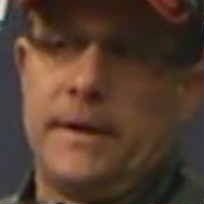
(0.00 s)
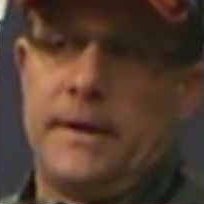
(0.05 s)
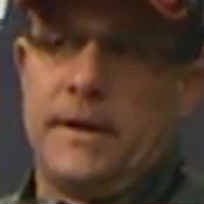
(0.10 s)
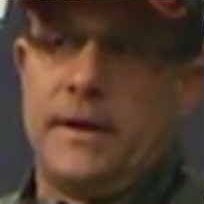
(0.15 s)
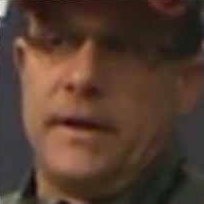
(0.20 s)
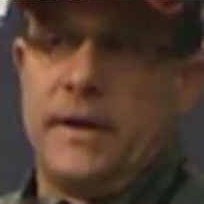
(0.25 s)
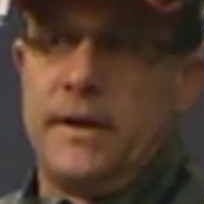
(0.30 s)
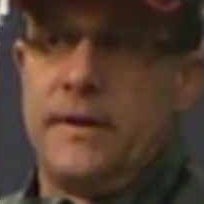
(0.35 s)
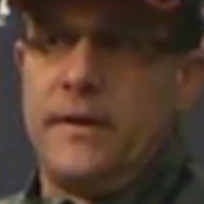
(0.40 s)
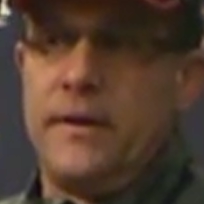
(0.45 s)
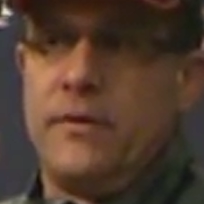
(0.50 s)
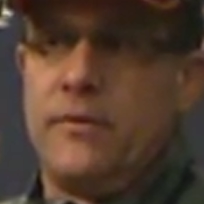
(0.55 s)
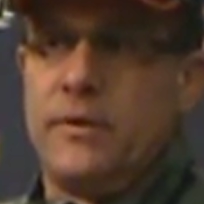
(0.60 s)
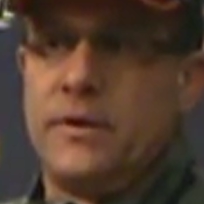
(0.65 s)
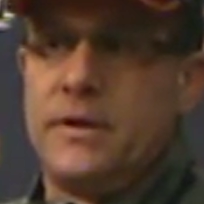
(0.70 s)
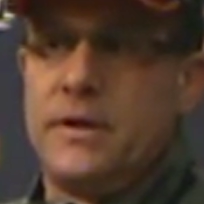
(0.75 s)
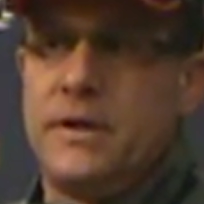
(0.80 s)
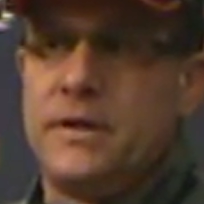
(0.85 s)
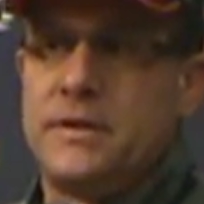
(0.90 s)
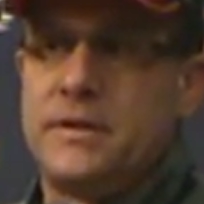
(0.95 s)
And you know,
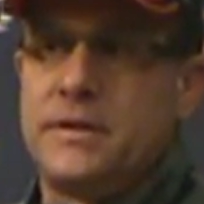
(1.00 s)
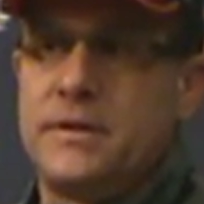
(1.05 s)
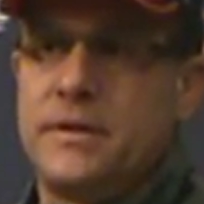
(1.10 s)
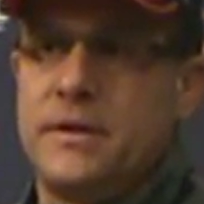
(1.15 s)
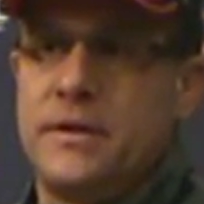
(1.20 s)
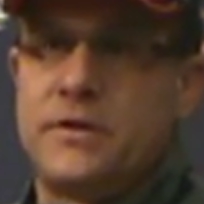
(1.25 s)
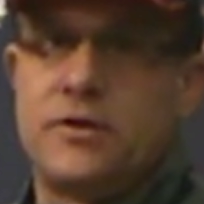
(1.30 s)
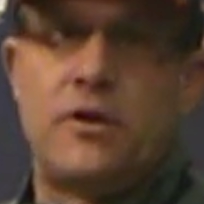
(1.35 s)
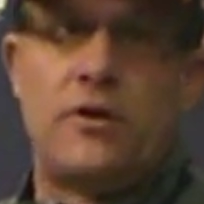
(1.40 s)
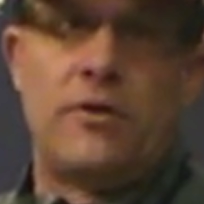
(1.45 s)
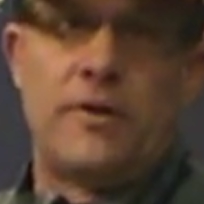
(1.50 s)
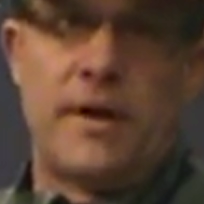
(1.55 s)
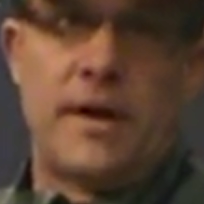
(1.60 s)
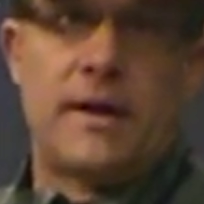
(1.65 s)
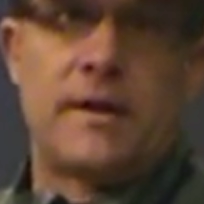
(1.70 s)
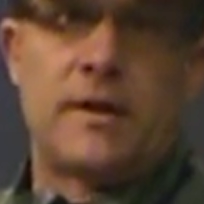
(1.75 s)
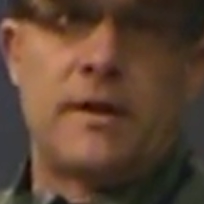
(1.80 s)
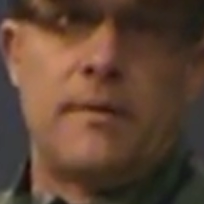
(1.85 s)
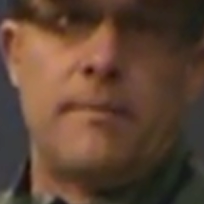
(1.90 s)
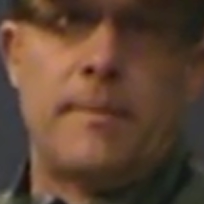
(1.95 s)
it's all
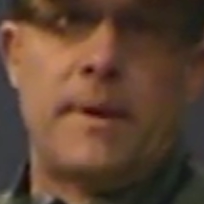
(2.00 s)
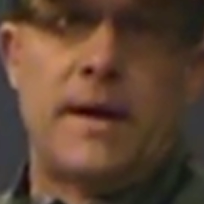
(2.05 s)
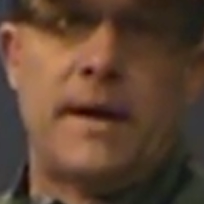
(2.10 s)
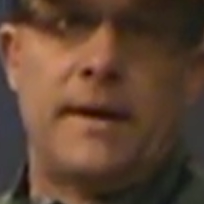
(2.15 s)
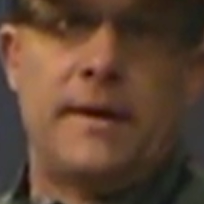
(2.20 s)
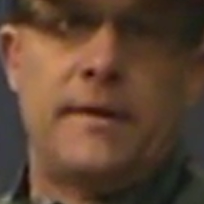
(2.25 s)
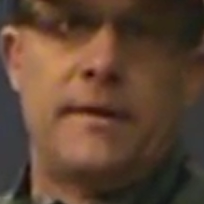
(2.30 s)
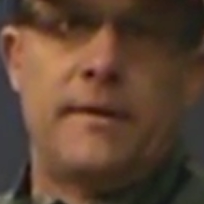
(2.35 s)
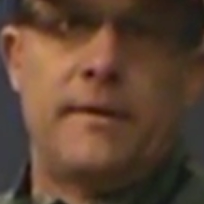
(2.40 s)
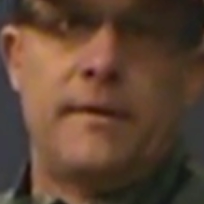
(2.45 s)
that combined.